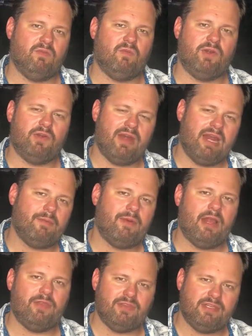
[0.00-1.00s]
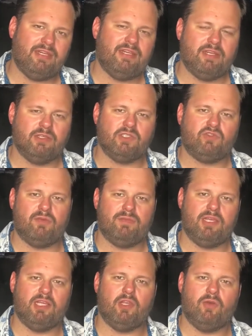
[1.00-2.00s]
where you're hammering out the details from
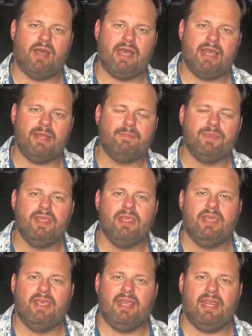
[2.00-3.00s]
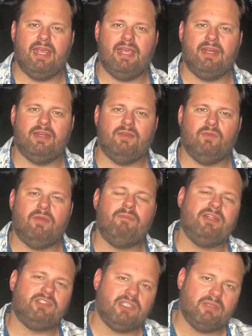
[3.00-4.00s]
the LOI. And I
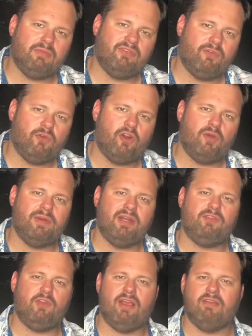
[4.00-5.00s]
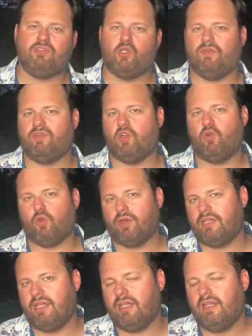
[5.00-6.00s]
mentioned it before, but if you have sort of a
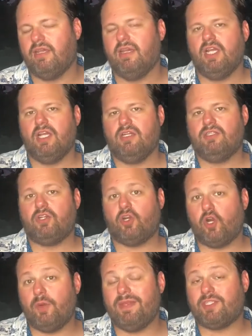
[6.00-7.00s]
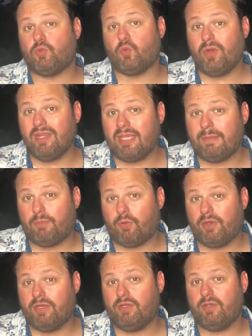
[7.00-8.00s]
quirky term that's really
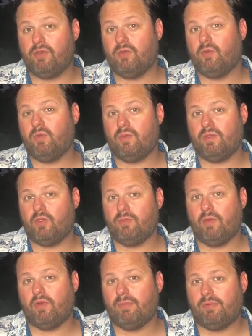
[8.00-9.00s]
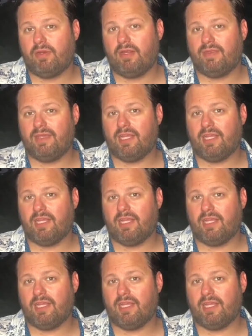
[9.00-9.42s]
important to you, you may want to put it in the